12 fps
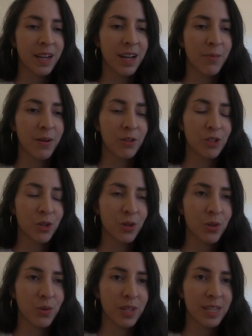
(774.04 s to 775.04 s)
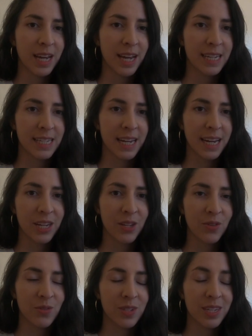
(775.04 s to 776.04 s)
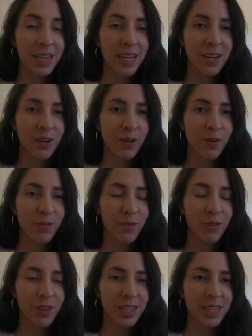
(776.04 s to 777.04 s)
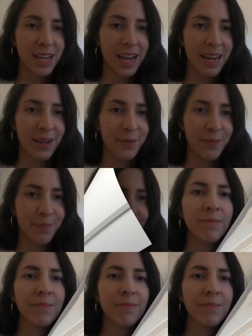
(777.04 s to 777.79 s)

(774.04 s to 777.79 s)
I'll show you the tags that I used here for this item.